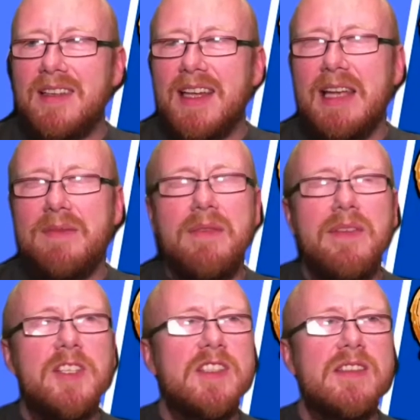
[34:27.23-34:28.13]
even if you
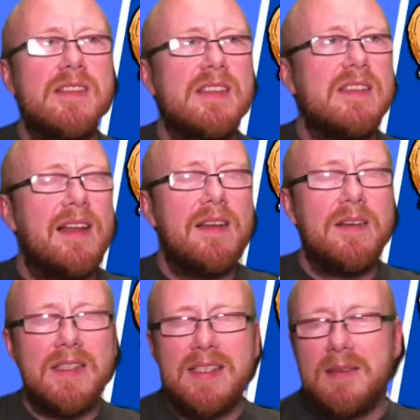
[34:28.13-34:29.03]
just, I know
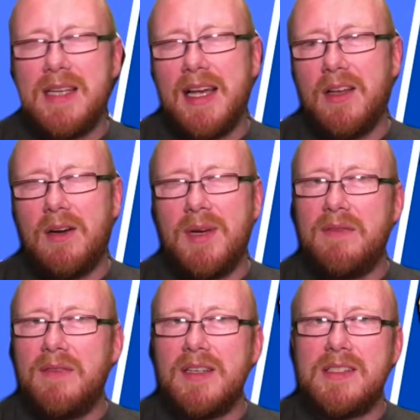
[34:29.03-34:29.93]
it sounds like a lot when you
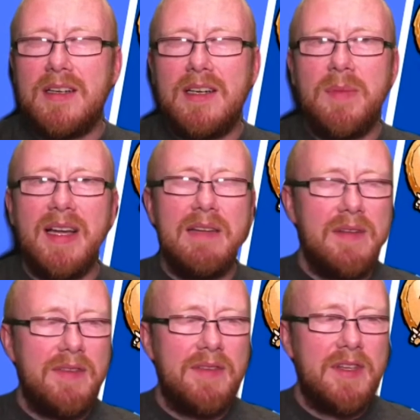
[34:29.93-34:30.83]
first start, but even
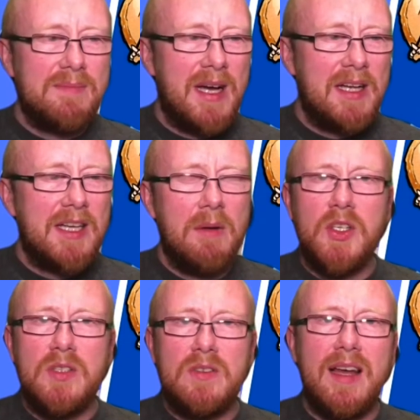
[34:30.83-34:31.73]
if you just mash out
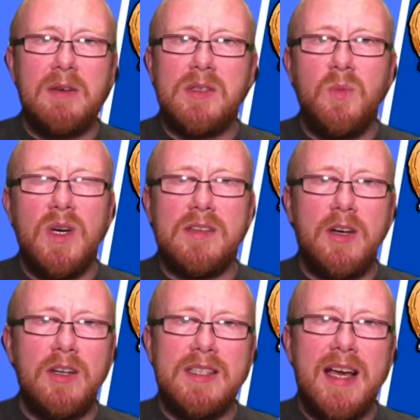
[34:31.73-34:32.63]
100,000 words of
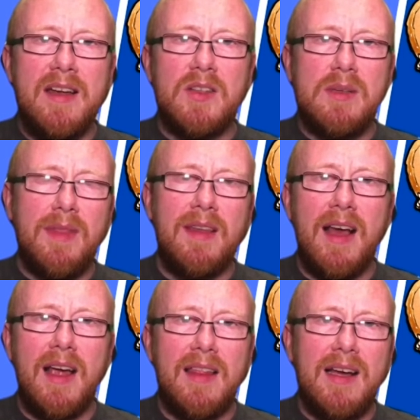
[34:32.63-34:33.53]
content or something
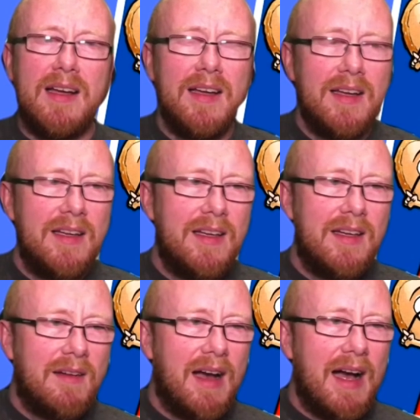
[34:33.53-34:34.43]
like that,
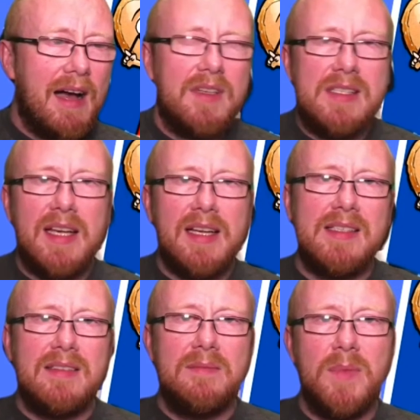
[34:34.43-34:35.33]
after
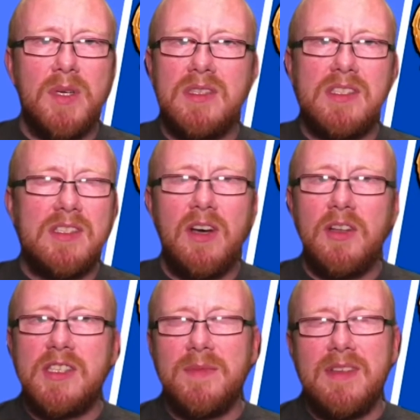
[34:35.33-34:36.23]
six months or
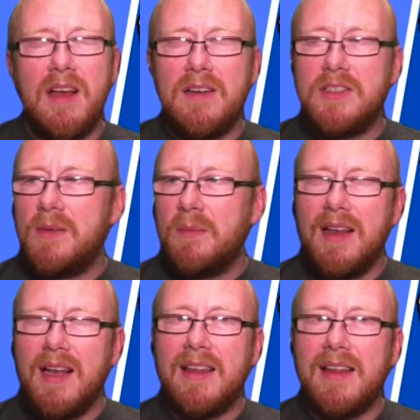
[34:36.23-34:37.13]
some or
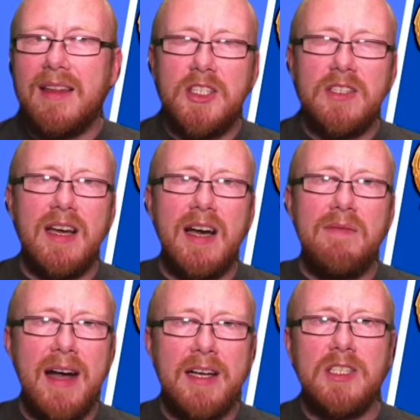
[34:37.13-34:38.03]
something like that, you should
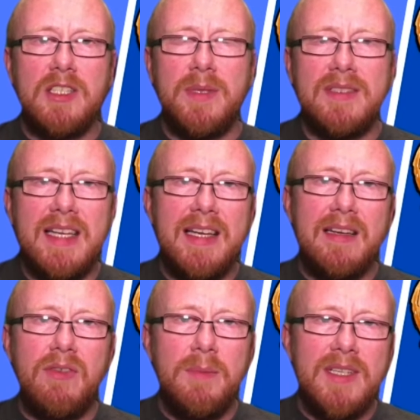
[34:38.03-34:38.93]
have actionable data
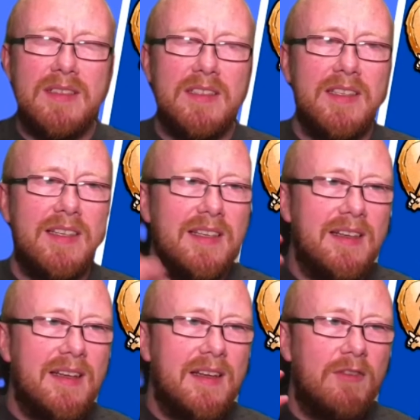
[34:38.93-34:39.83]
from it to
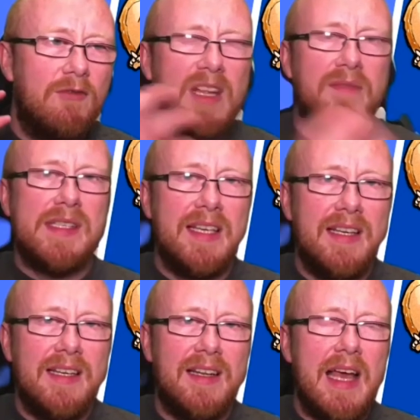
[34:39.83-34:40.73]
revisit
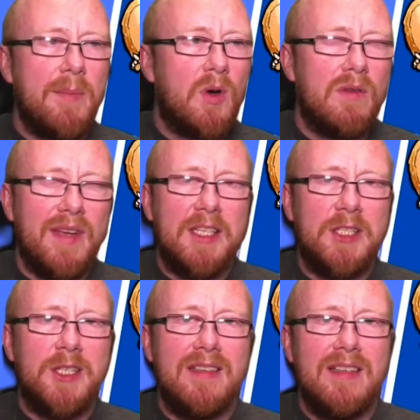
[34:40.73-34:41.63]
it and get
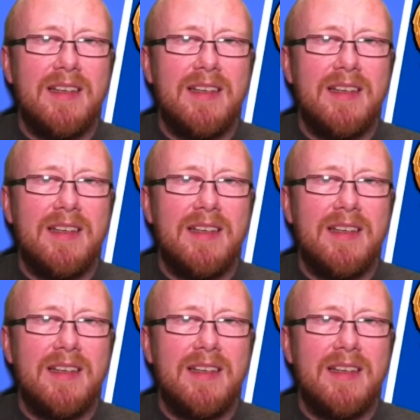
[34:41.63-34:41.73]
motivation.